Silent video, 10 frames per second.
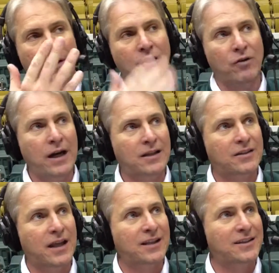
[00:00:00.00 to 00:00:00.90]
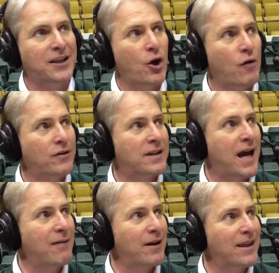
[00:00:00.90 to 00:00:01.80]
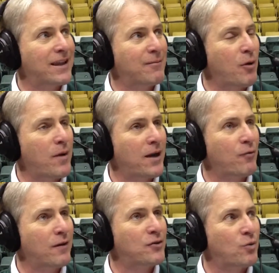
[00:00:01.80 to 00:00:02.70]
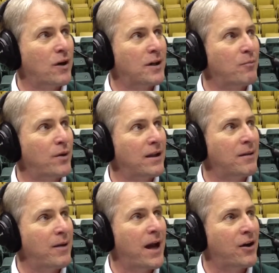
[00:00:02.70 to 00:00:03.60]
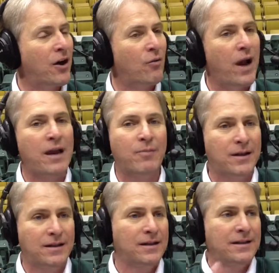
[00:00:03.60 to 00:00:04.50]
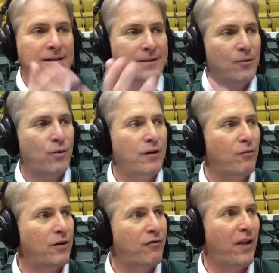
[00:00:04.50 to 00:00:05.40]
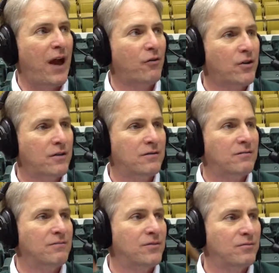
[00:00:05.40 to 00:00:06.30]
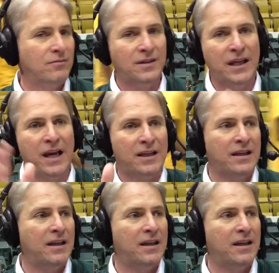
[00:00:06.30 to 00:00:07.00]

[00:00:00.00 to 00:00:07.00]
been great to send this thing to overtime. I think the momentum would have swung completely back our way. But we floundered, kicked,